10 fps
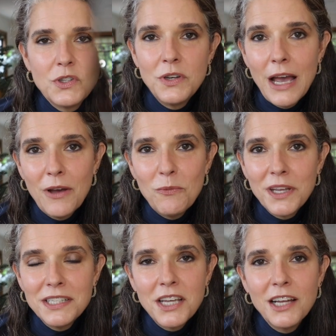So now I
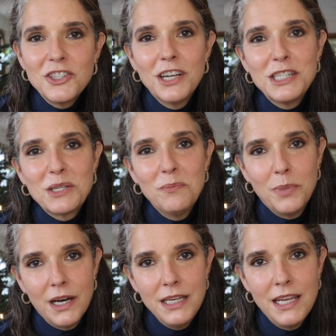wanna touch on some
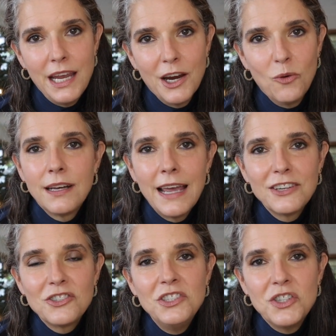body care. And I
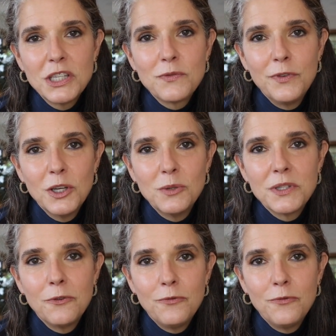actually just filmed a